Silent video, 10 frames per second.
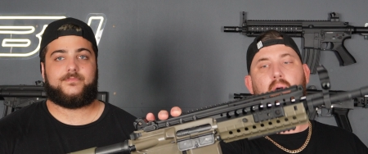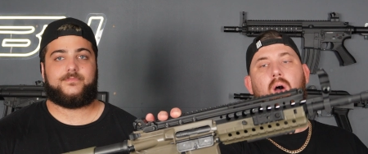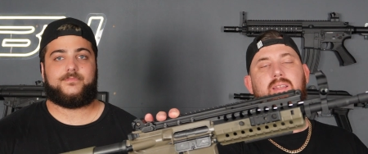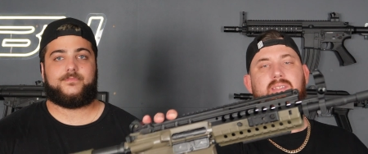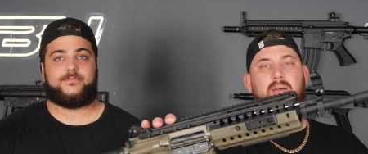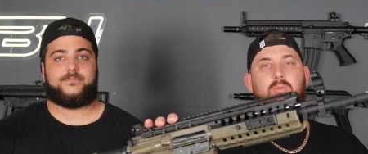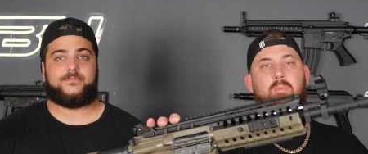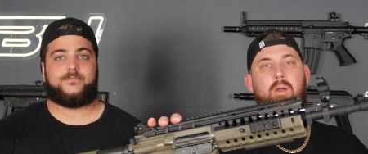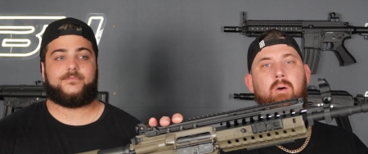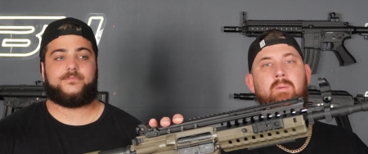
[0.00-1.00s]
Speaker 1: by Double
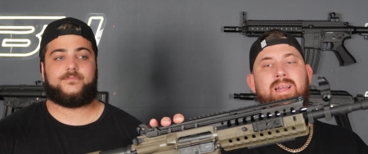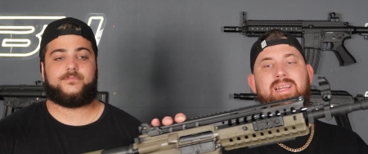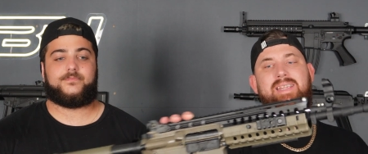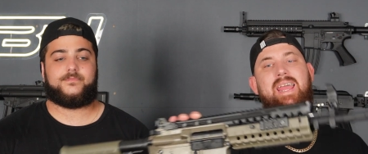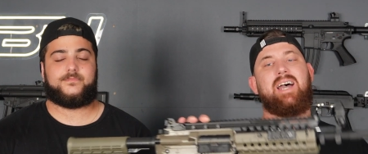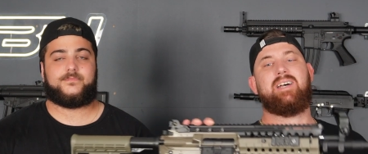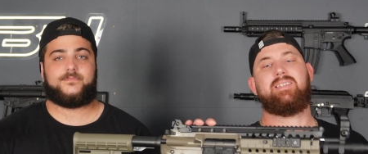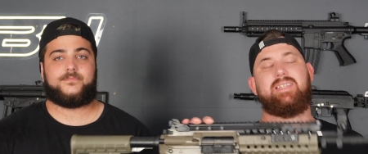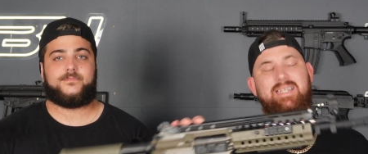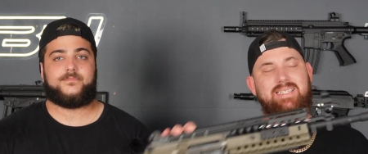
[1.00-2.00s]
Bell. Now,
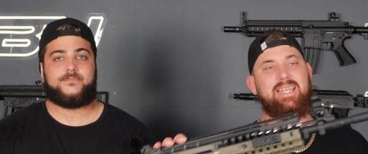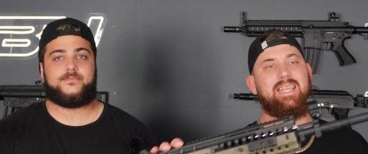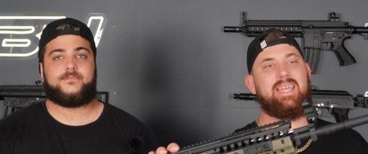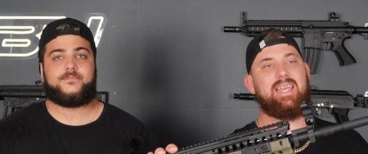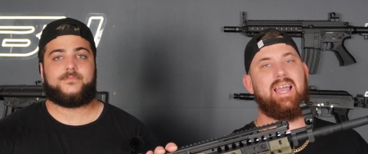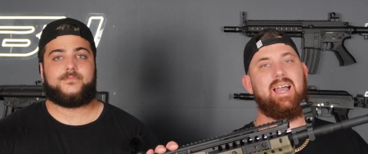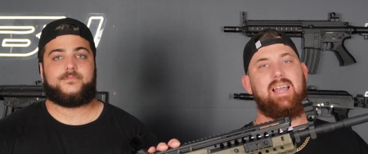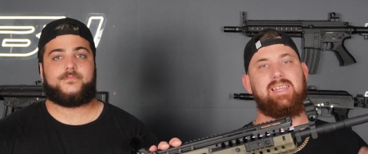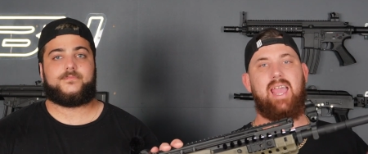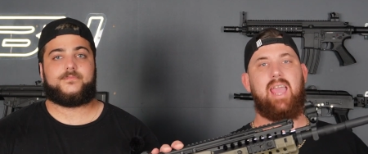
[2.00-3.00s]
this thing here,
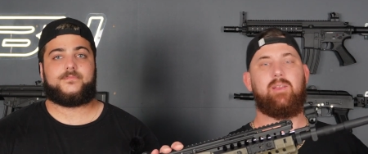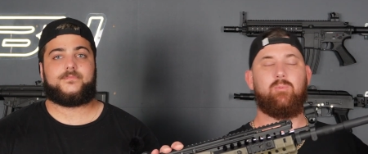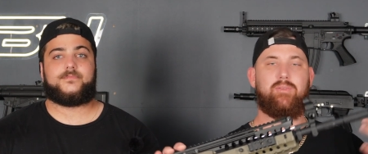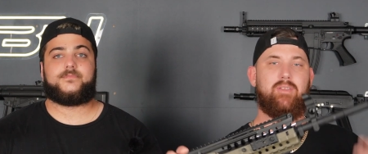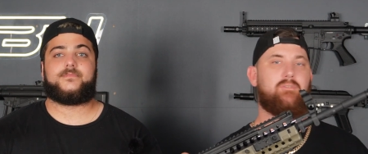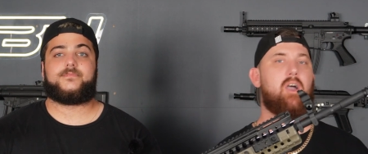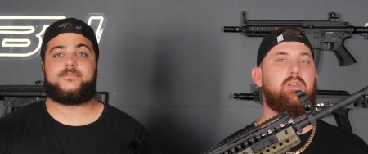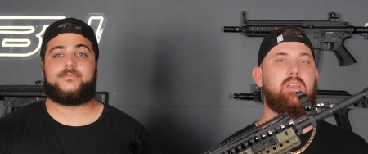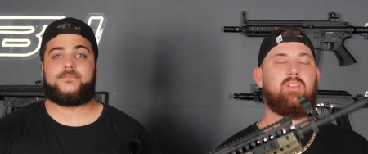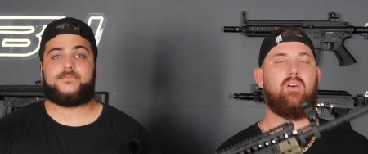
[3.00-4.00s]
again, with the
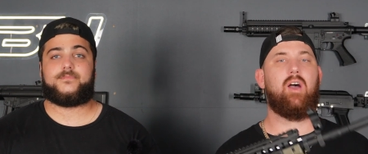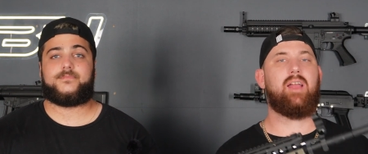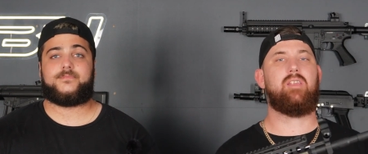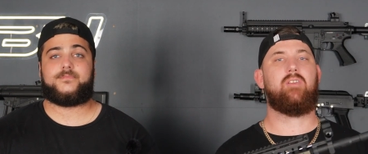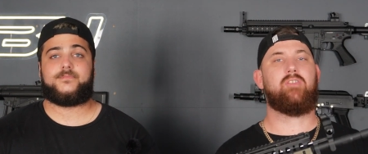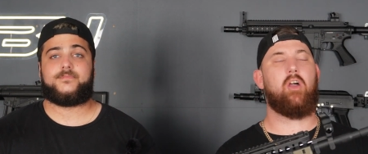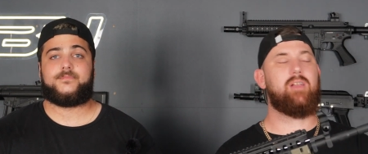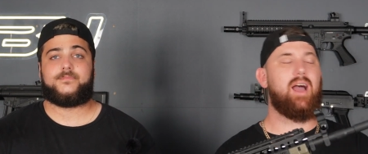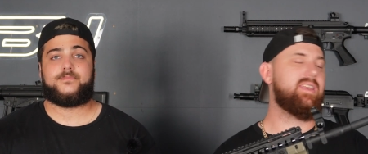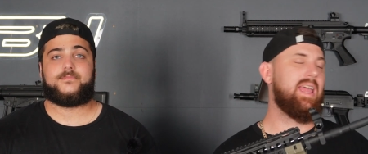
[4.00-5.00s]
value line,
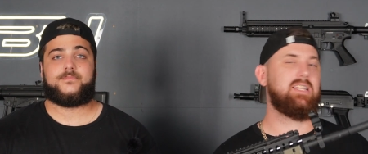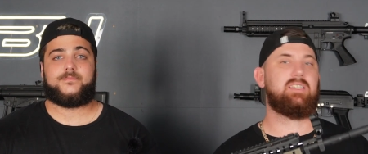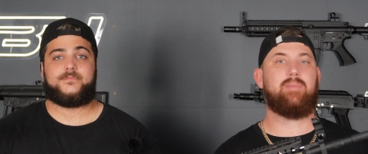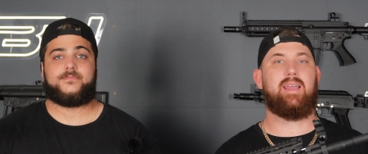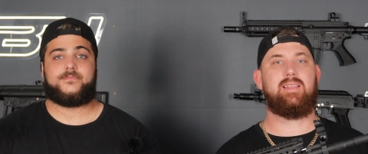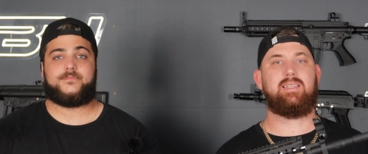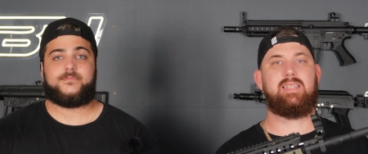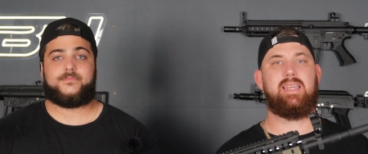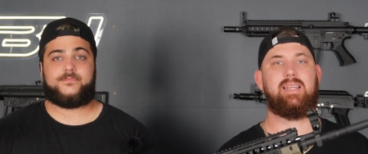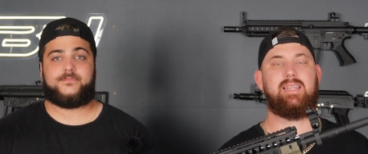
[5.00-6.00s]
don't underestimate this
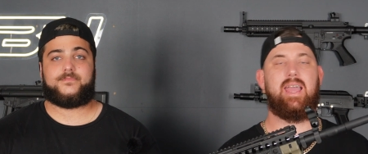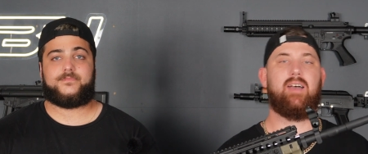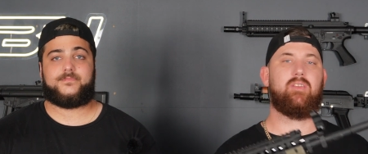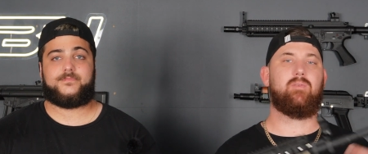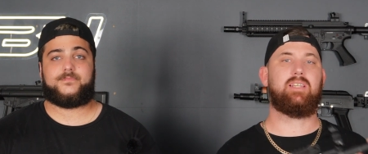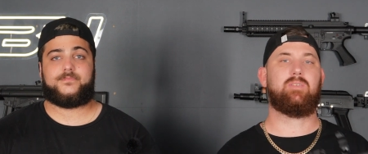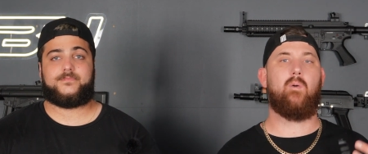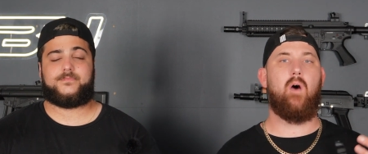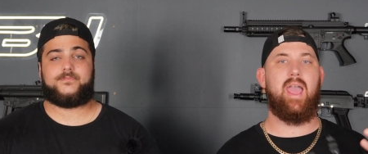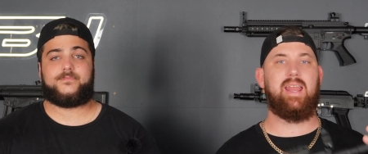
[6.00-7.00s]
thing. Now, the reason
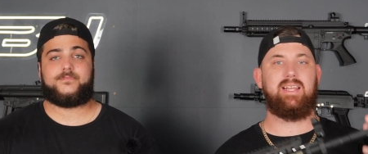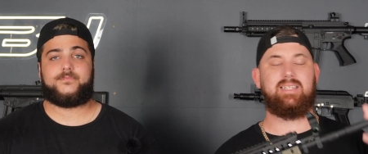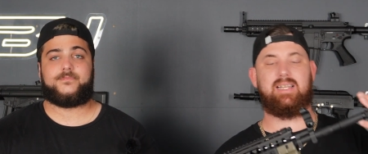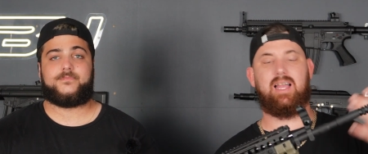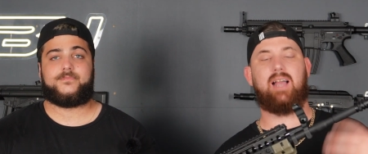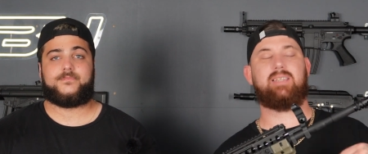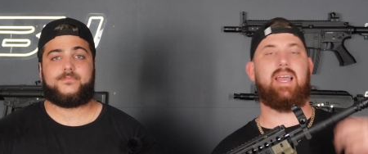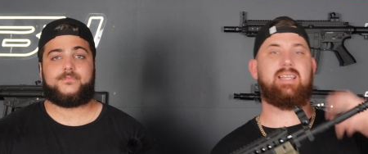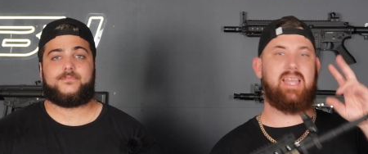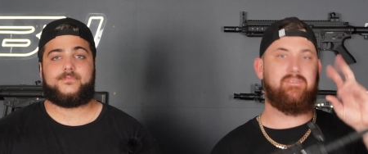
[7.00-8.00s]
why it is classed
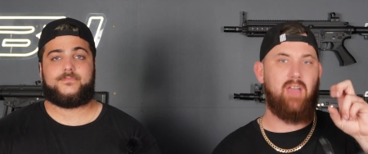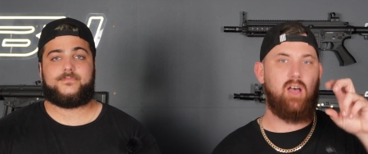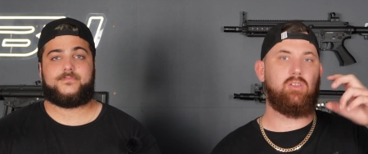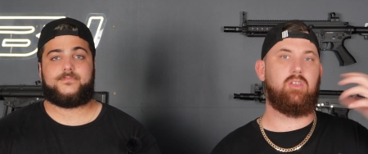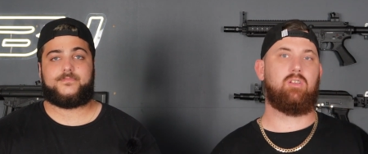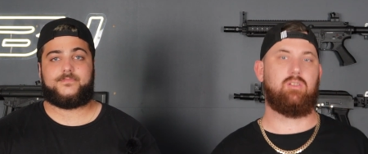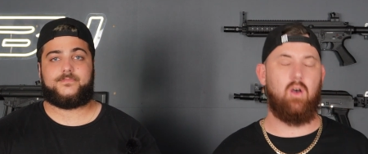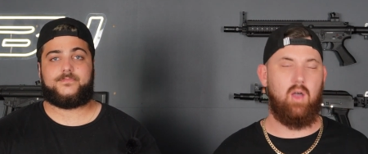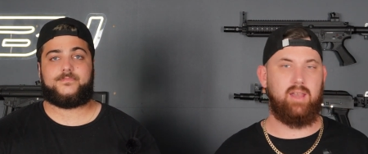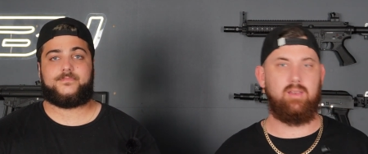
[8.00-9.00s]
as a value
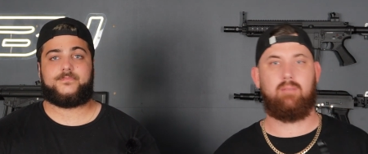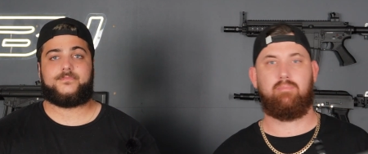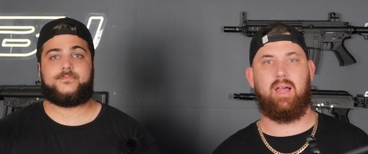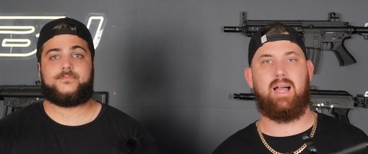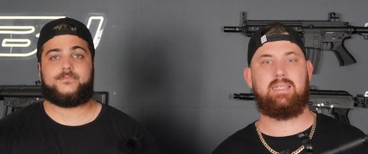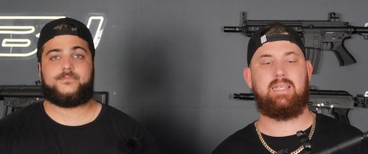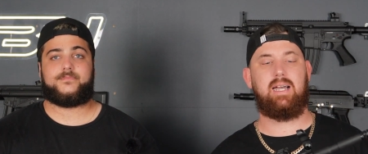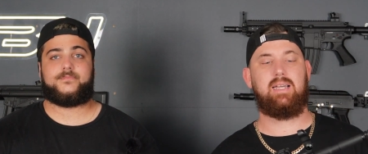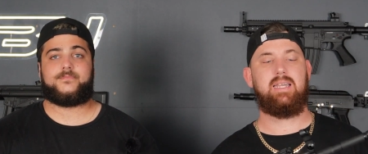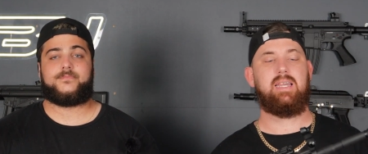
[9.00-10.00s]
line
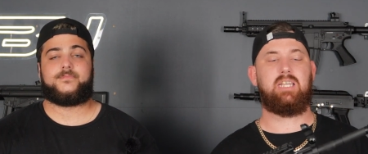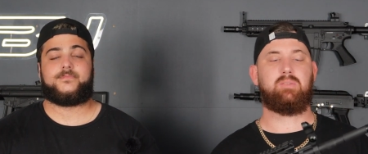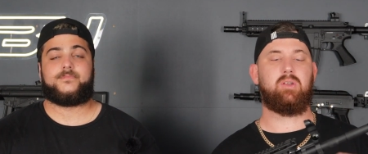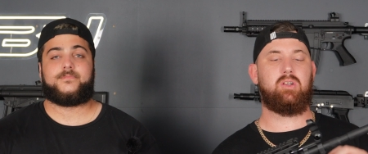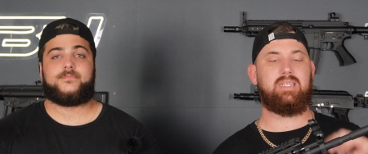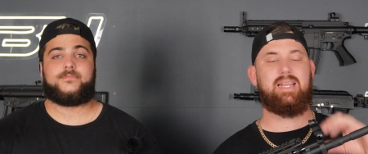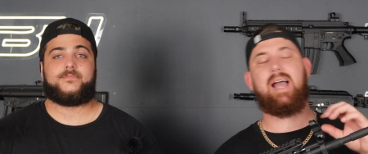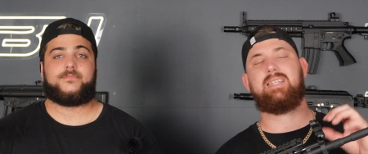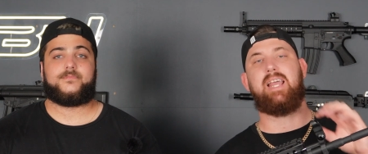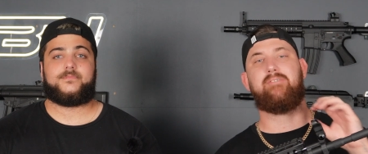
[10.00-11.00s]
blaster is because it
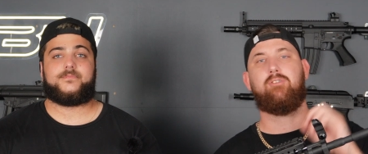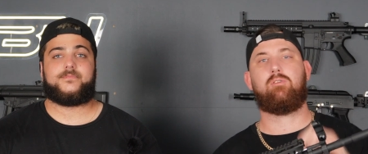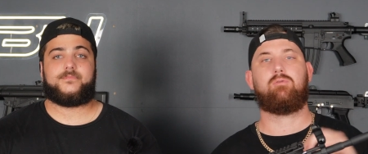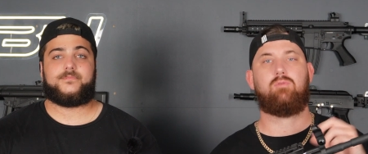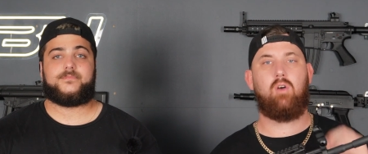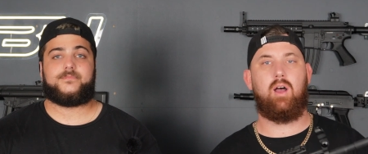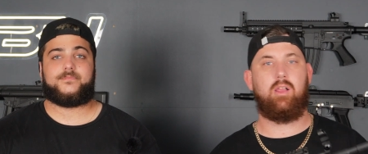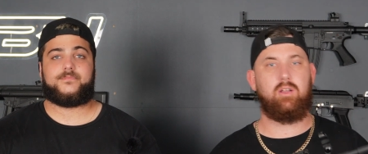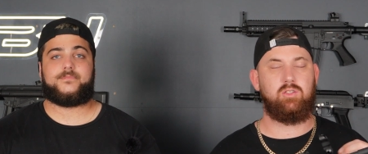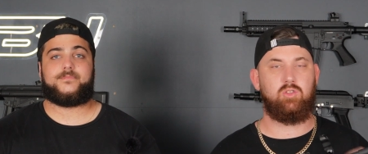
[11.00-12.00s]
has a full
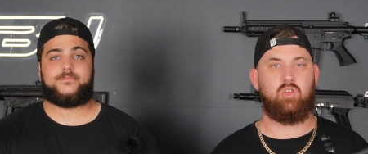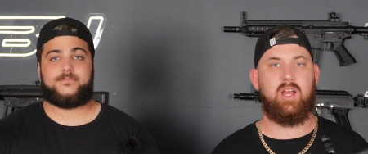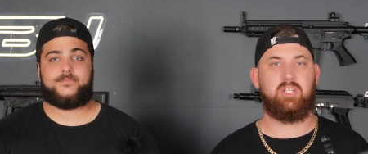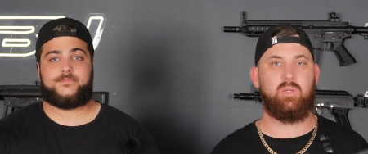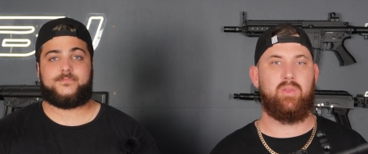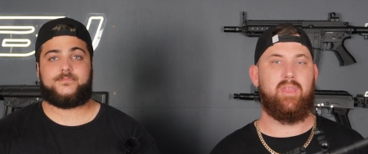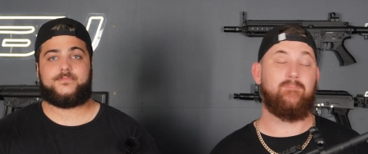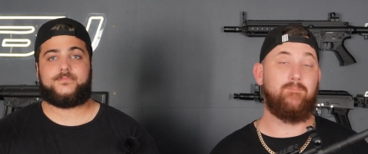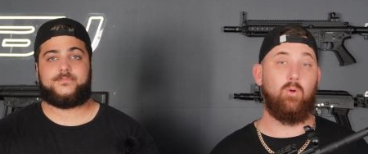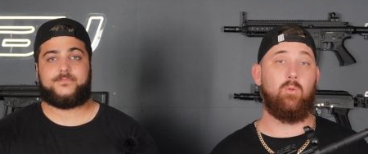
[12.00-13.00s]
nylon construction with a
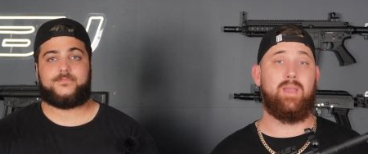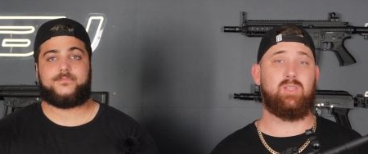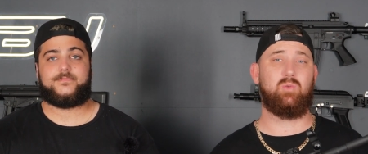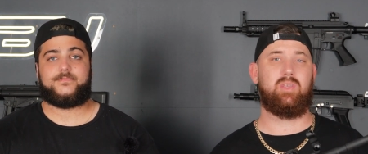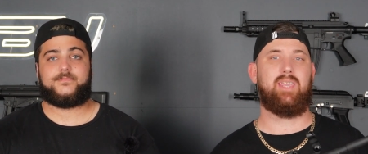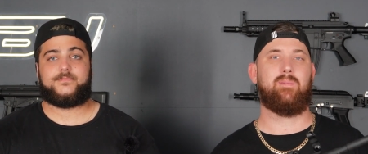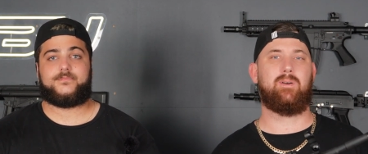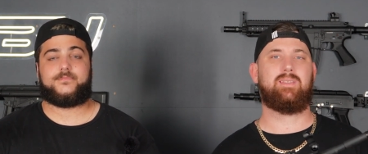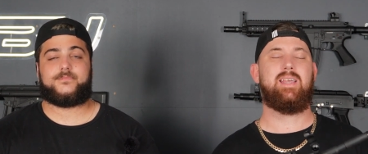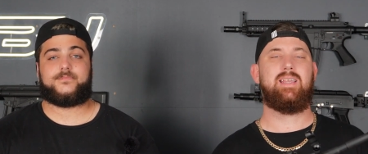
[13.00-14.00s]
full metal
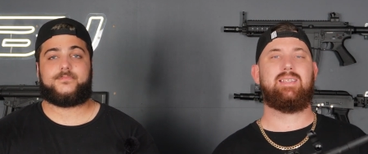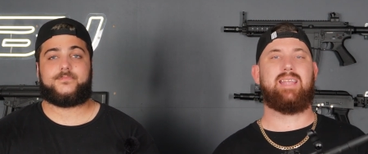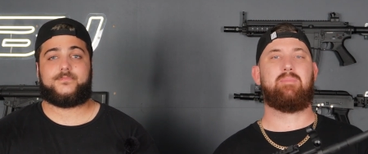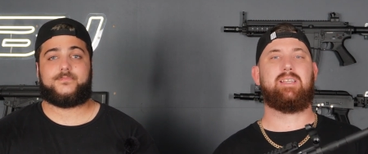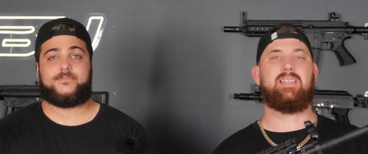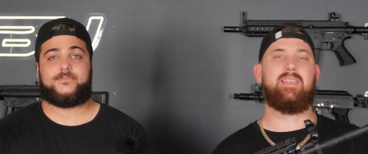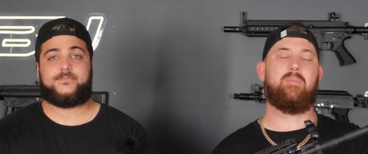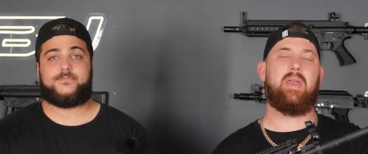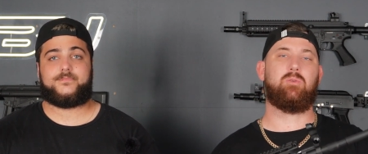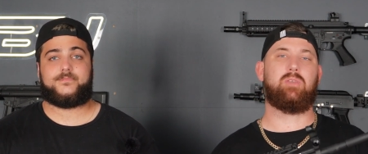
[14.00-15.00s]
gearbox. So that means that your metal